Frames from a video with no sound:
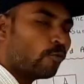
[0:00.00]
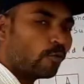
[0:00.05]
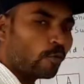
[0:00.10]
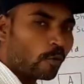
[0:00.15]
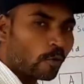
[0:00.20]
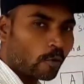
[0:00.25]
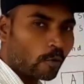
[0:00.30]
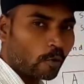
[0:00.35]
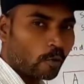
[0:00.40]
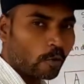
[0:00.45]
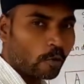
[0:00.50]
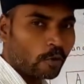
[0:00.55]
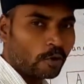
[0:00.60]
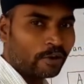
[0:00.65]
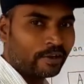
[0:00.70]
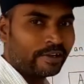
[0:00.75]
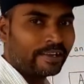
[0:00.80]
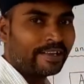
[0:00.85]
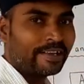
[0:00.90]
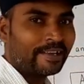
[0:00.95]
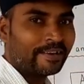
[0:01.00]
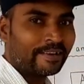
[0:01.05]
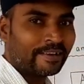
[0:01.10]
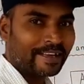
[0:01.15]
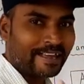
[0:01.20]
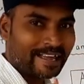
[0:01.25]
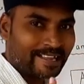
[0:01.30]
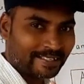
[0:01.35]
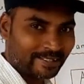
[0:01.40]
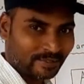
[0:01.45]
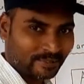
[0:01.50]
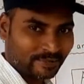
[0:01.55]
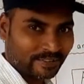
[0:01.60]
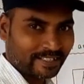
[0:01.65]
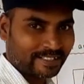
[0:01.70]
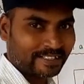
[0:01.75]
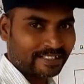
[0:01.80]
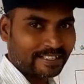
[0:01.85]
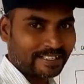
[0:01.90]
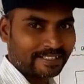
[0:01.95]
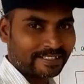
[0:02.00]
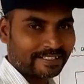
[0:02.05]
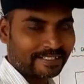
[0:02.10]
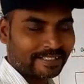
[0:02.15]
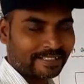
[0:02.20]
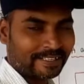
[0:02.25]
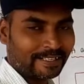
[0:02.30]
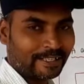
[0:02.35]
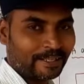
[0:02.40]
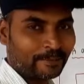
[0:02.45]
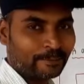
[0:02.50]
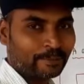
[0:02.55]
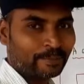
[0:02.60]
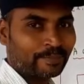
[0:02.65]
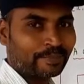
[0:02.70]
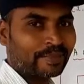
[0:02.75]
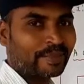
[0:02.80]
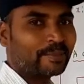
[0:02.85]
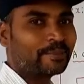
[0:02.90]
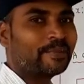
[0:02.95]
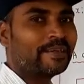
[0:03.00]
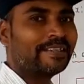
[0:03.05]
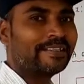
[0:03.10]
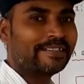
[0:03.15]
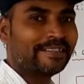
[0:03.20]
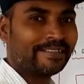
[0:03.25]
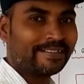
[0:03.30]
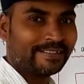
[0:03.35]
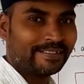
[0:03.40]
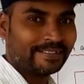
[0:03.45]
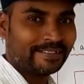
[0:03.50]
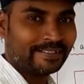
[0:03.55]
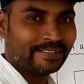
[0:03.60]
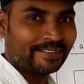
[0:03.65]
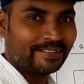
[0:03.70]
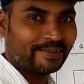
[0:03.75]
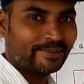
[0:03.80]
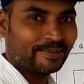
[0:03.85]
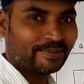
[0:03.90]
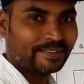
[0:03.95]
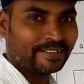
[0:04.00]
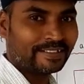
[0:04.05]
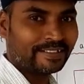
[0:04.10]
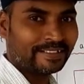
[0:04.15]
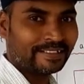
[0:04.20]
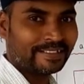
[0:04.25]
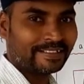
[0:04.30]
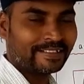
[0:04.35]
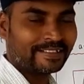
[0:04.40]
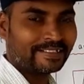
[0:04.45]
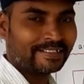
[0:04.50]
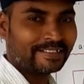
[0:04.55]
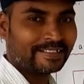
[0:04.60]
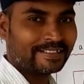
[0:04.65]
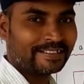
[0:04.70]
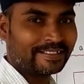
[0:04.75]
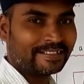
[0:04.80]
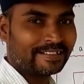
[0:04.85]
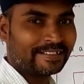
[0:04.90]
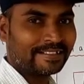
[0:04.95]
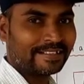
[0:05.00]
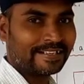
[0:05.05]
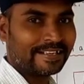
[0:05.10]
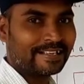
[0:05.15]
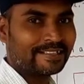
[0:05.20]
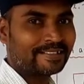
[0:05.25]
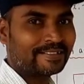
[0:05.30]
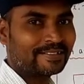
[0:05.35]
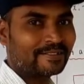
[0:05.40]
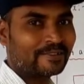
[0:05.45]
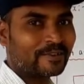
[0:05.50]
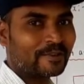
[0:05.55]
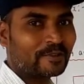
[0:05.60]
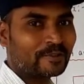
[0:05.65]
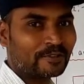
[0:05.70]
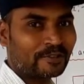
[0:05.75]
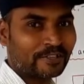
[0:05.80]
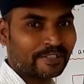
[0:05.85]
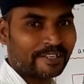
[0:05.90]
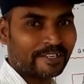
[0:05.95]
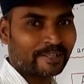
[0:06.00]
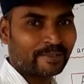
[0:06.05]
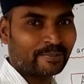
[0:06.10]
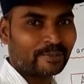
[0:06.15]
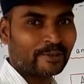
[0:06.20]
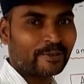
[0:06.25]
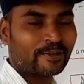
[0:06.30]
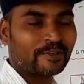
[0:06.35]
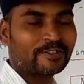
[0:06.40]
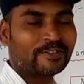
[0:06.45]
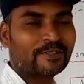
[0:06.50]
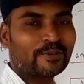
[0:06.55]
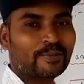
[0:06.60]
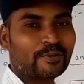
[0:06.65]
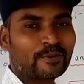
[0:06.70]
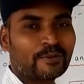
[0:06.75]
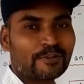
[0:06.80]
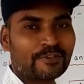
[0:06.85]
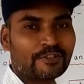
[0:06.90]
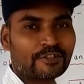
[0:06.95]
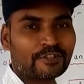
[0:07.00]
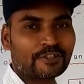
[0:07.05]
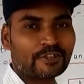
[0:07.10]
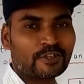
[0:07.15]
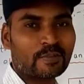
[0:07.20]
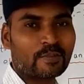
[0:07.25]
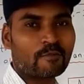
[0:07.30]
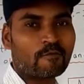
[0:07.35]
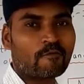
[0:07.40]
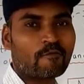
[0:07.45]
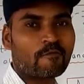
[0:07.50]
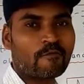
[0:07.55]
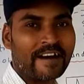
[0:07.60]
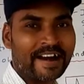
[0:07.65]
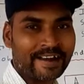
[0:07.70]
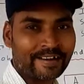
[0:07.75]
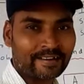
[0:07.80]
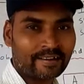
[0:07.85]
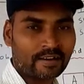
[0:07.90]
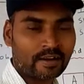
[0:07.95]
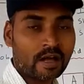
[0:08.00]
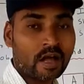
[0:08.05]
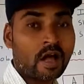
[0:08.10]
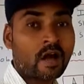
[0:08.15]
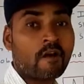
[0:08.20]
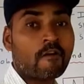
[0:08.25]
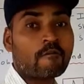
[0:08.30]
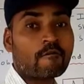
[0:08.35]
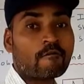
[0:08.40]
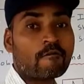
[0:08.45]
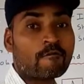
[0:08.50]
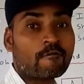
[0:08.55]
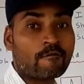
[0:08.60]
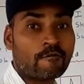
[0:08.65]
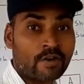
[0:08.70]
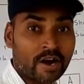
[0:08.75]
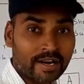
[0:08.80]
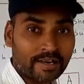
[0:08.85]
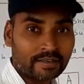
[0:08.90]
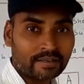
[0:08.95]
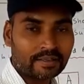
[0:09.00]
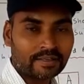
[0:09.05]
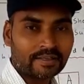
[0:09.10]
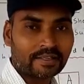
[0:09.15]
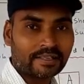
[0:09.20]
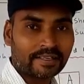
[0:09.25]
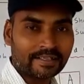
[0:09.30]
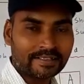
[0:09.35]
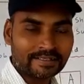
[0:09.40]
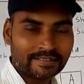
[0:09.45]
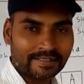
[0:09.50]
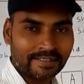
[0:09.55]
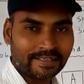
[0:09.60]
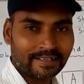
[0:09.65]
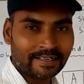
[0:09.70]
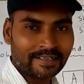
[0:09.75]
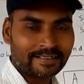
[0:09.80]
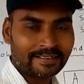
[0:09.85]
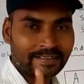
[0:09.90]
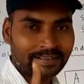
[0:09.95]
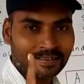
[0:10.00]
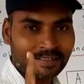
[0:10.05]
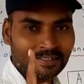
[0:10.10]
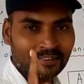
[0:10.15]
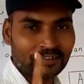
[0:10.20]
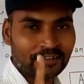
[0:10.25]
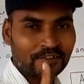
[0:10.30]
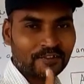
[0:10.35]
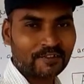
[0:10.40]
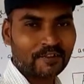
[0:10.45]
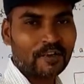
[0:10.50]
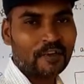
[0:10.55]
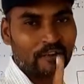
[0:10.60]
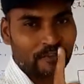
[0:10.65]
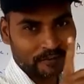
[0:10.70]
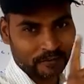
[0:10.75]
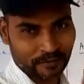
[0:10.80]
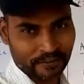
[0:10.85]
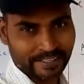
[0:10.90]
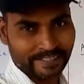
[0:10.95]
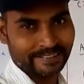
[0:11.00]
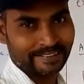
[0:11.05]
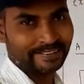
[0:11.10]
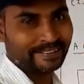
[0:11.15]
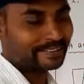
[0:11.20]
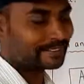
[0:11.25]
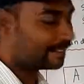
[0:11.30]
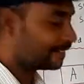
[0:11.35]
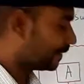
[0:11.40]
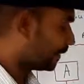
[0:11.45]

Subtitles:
O as first letter, but it is considered as consonant because the pronunciation of one, V is there, na, that is consonant.